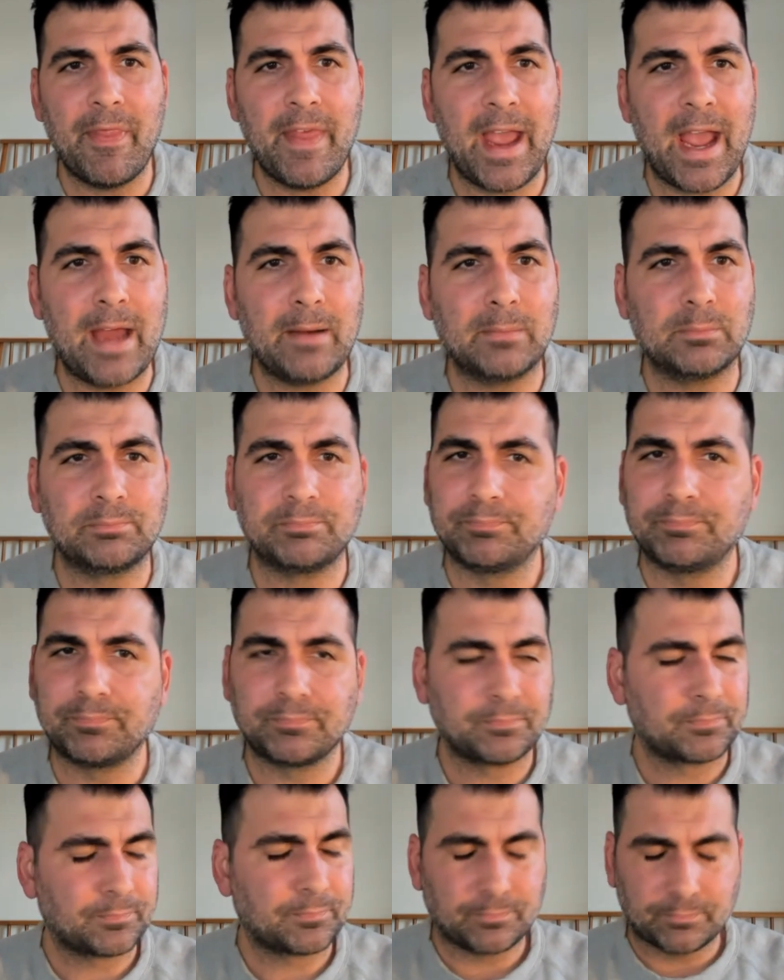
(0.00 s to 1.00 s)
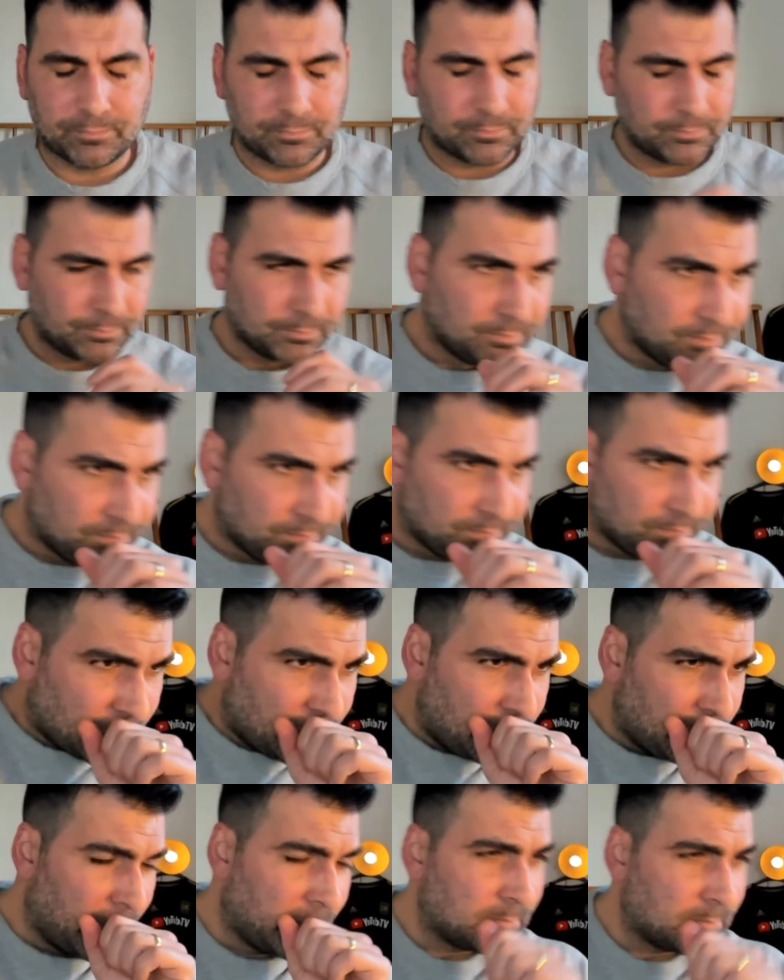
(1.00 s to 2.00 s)
that.
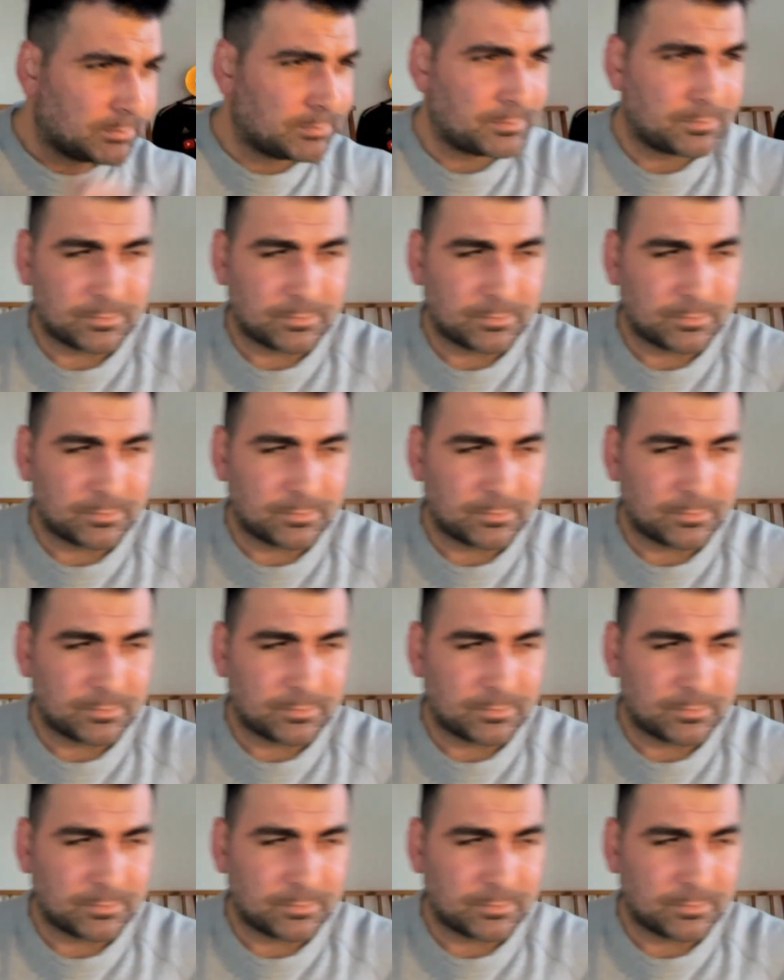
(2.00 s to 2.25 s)
Excuse me.